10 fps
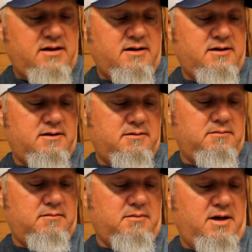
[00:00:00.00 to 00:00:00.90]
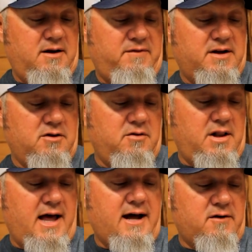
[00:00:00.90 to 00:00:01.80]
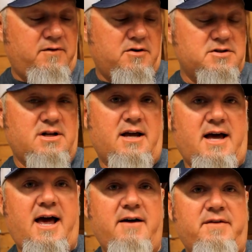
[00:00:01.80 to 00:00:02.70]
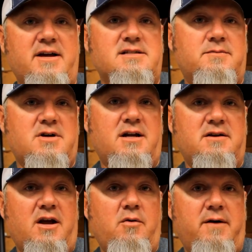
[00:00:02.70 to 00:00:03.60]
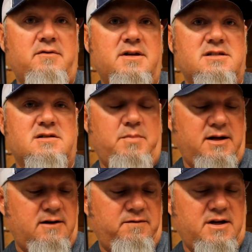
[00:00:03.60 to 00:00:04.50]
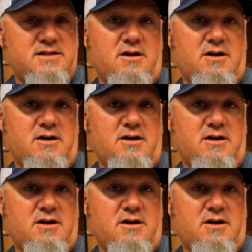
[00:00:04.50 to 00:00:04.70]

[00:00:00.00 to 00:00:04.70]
Uh, and then if I do a lighter version, like a half ounce, I'm trying to go after the suspended fish.